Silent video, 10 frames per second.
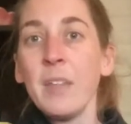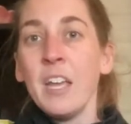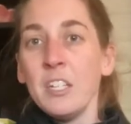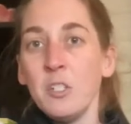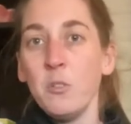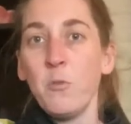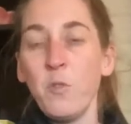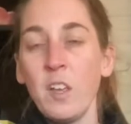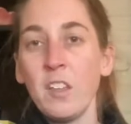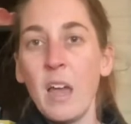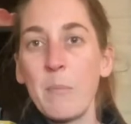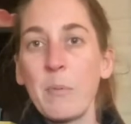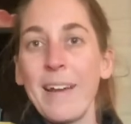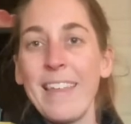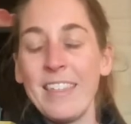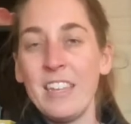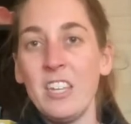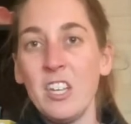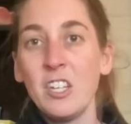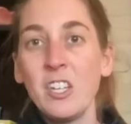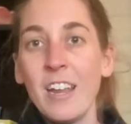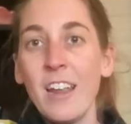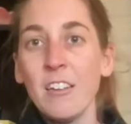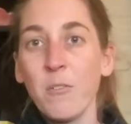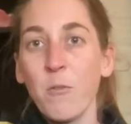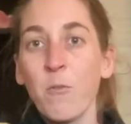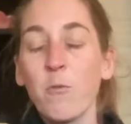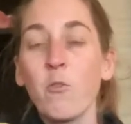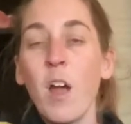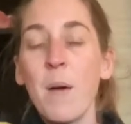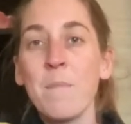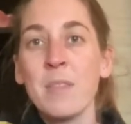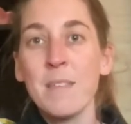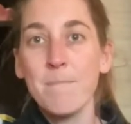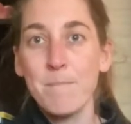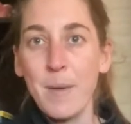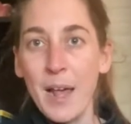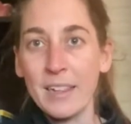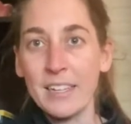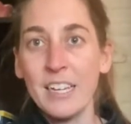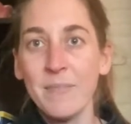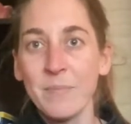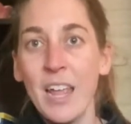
Did you feel that breath initiate from the belly?